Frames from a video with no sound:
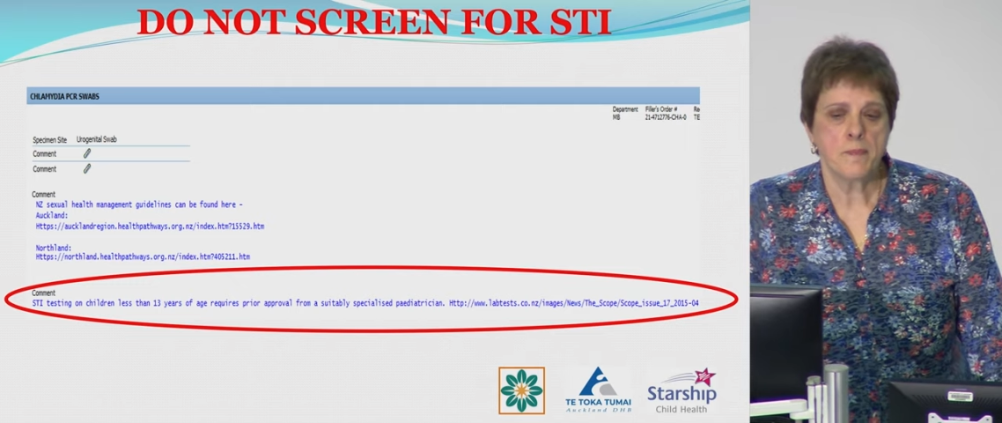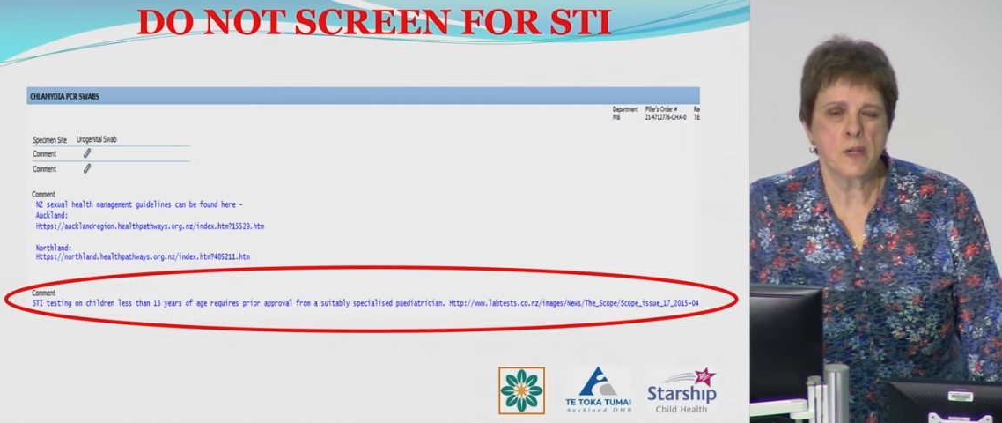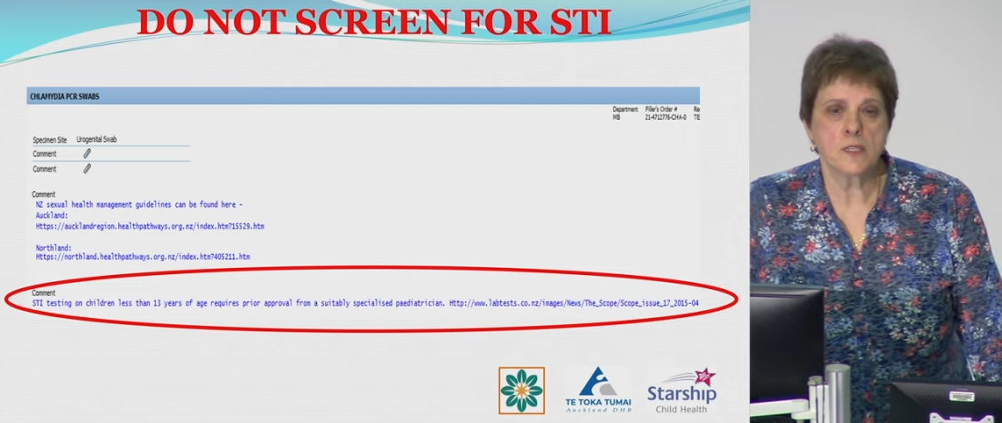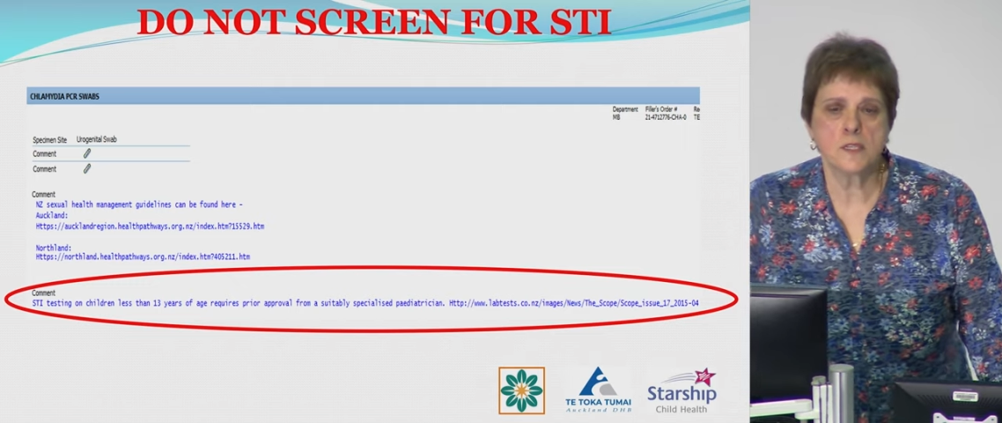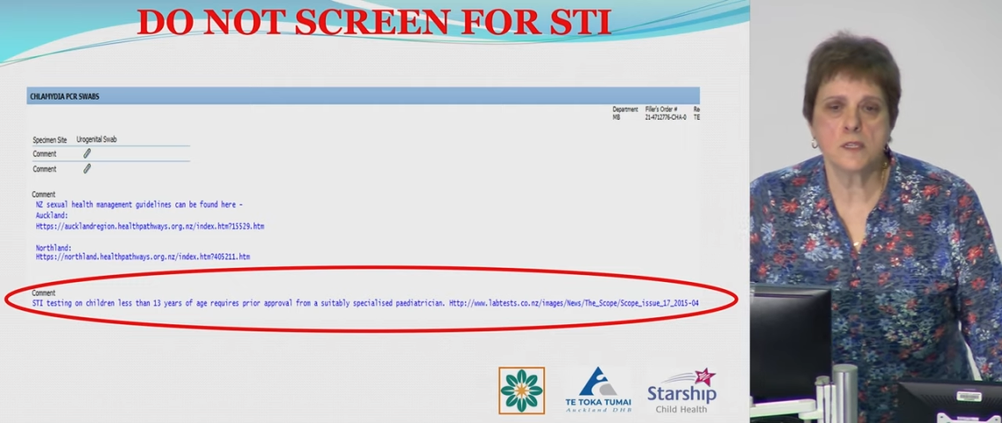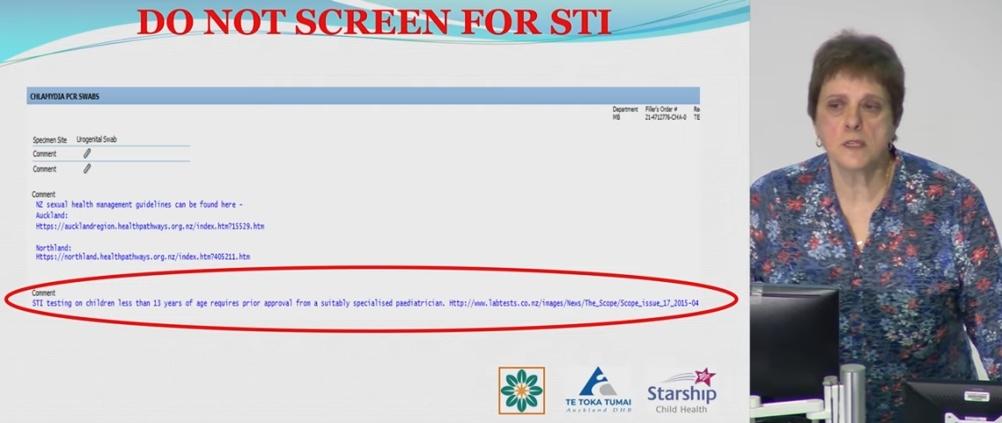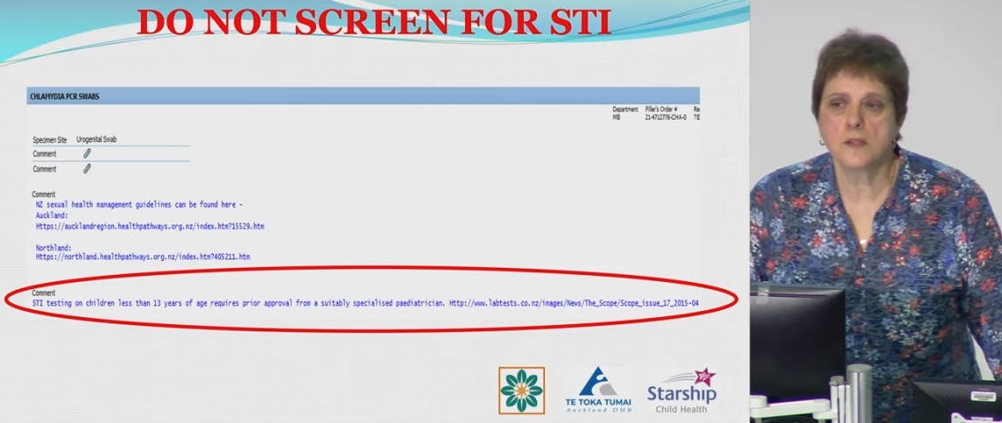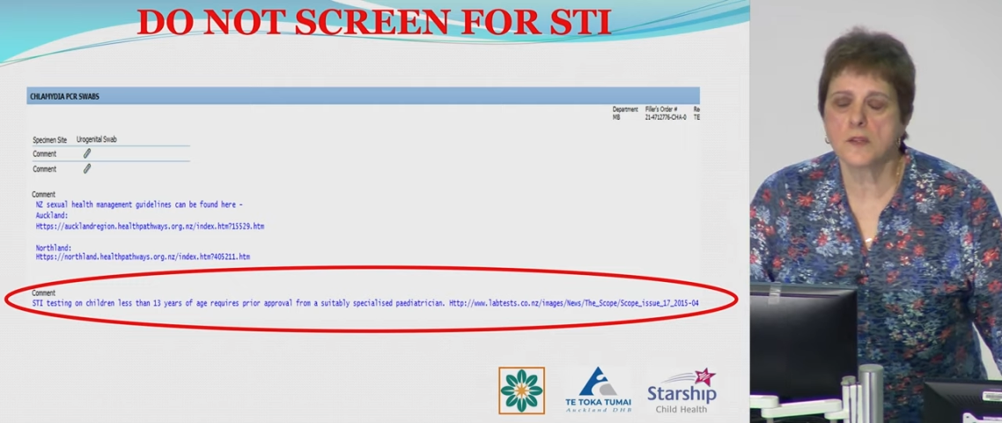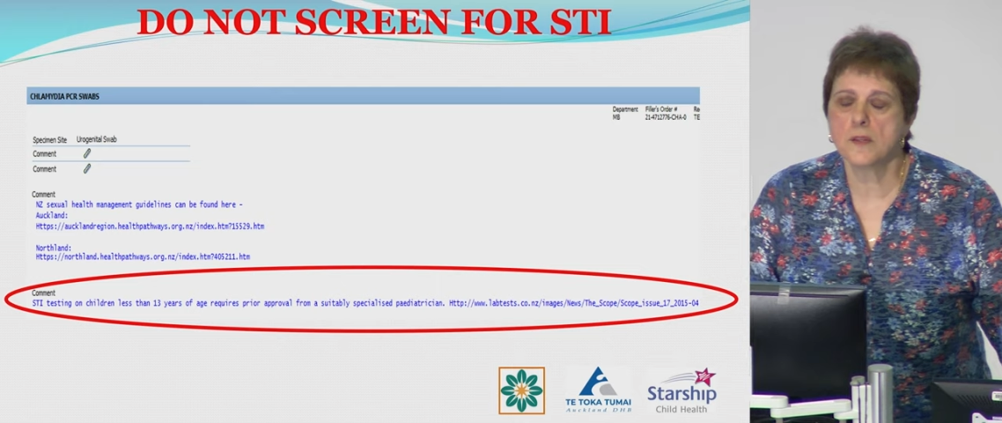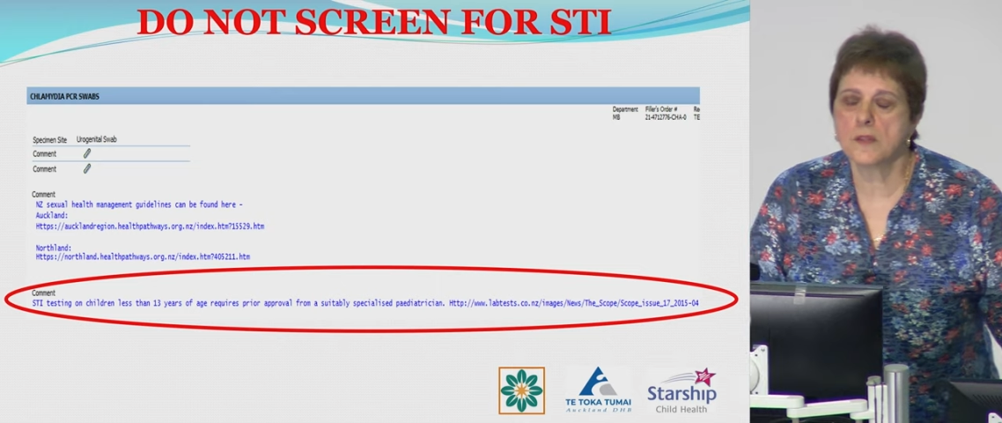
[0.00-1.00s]
Because
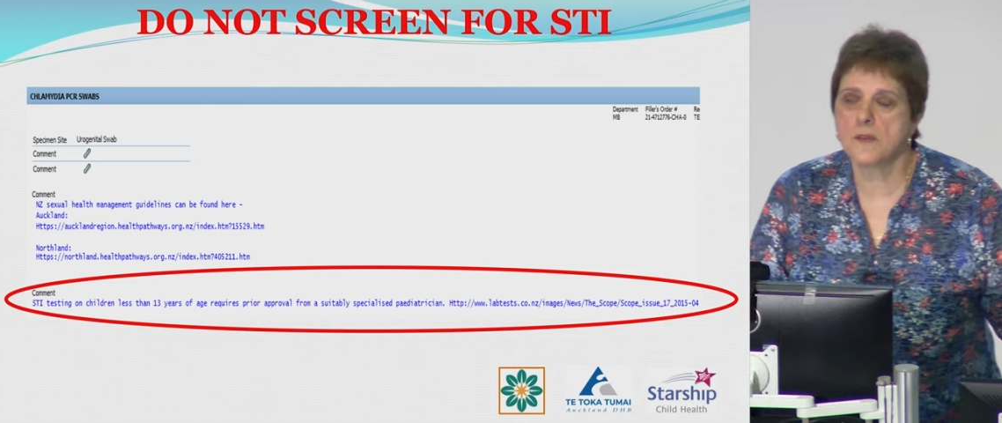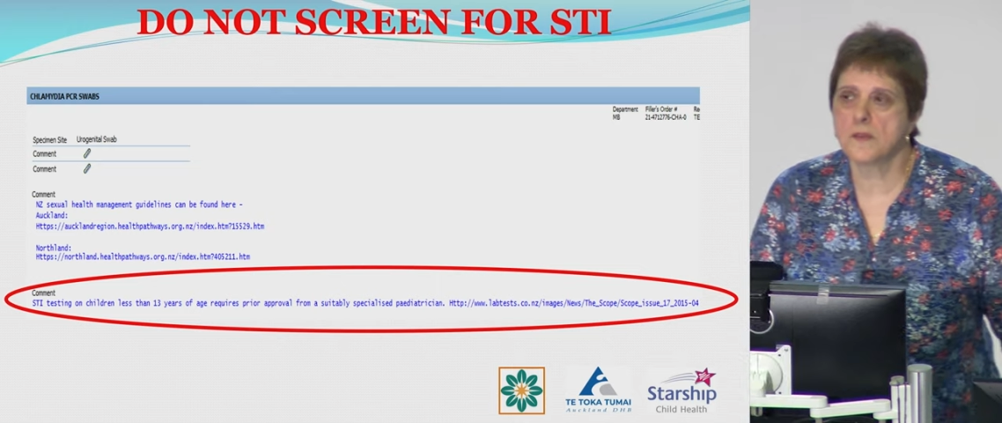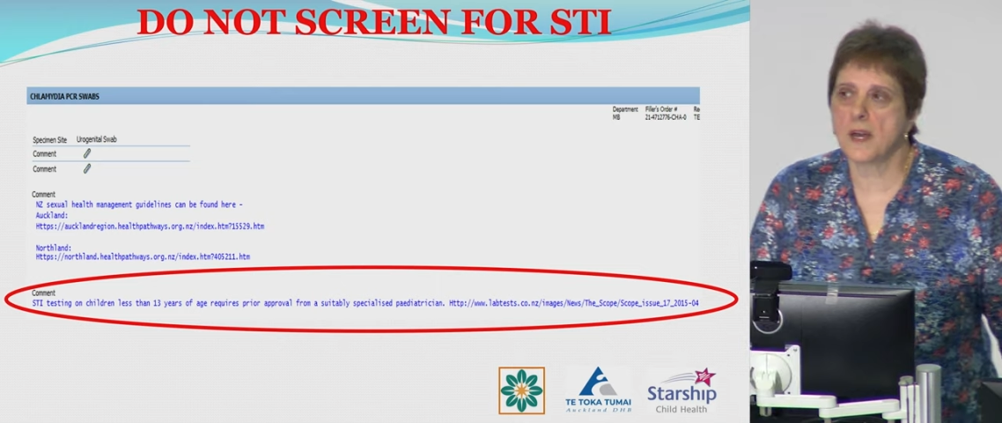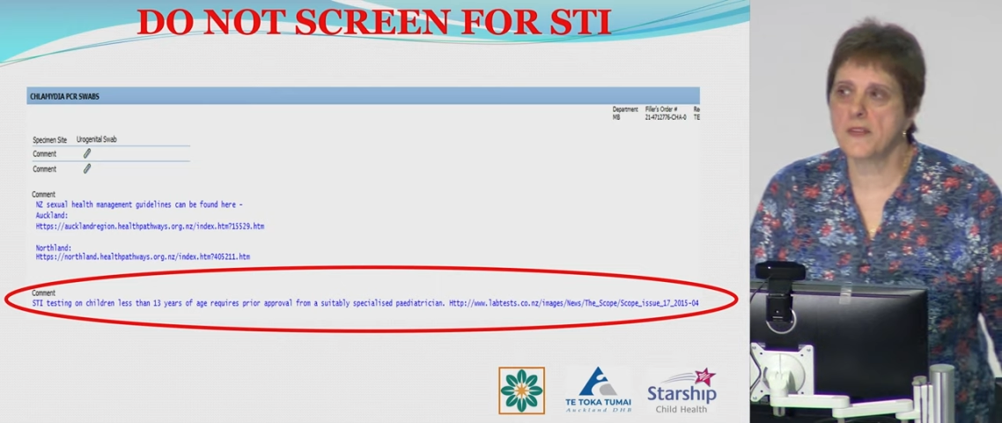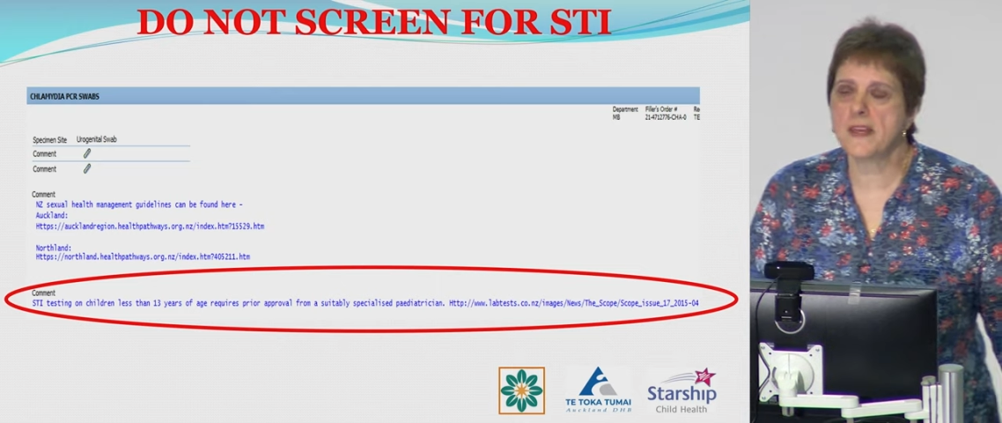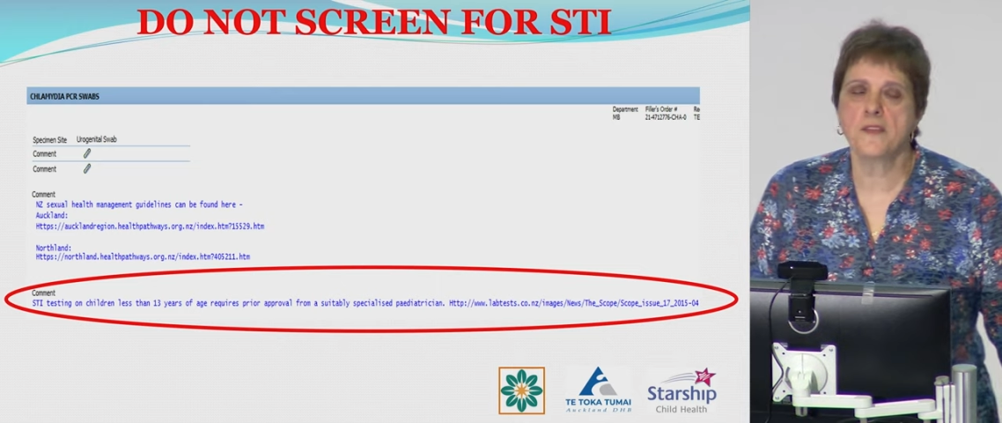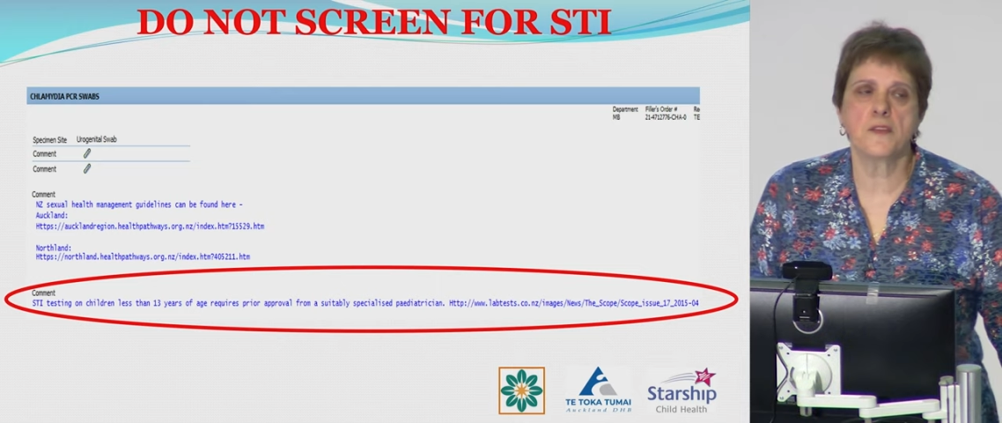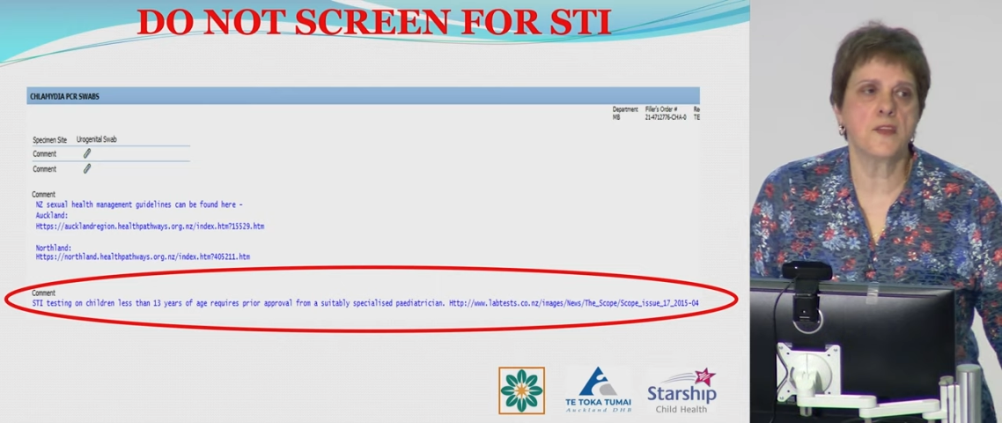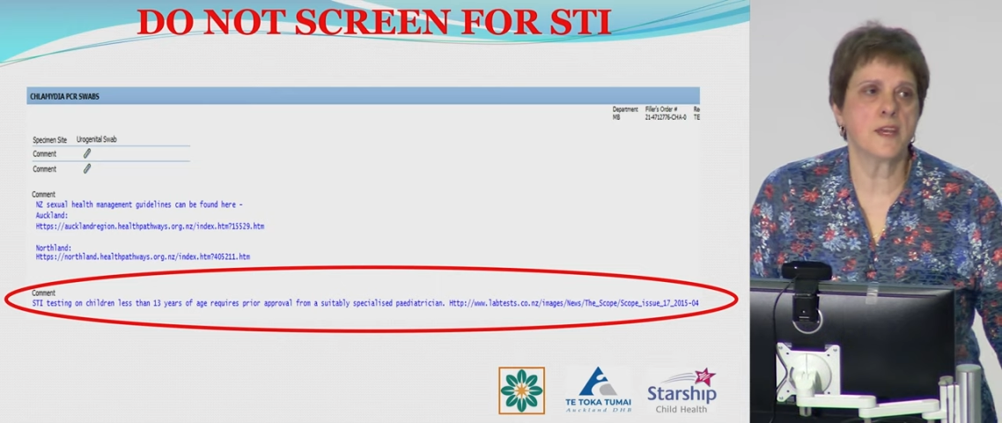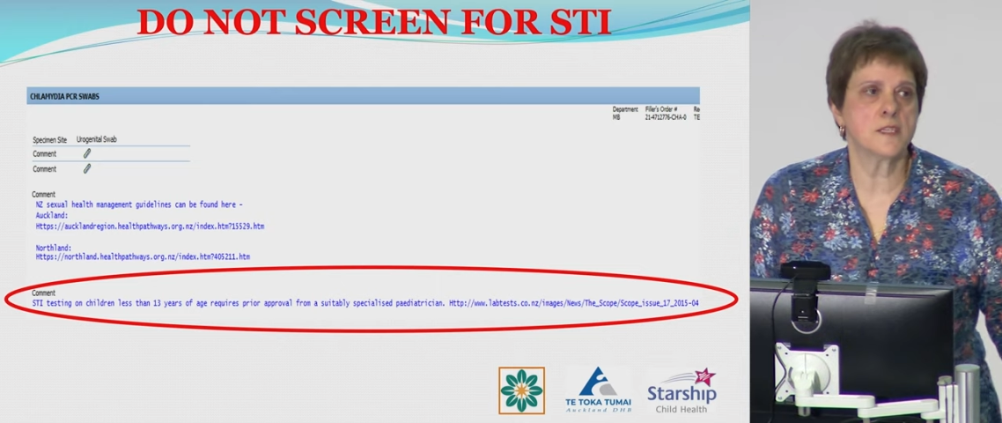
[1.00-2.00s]
I think the
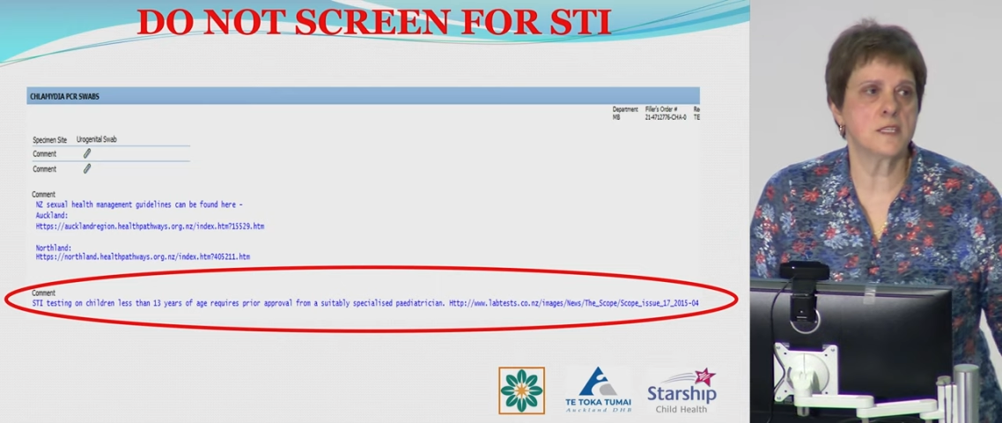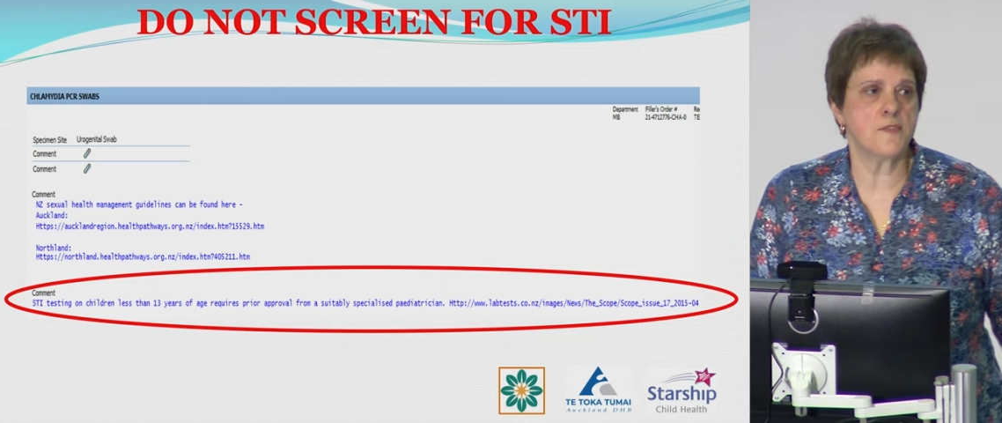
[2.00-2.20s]
thing is,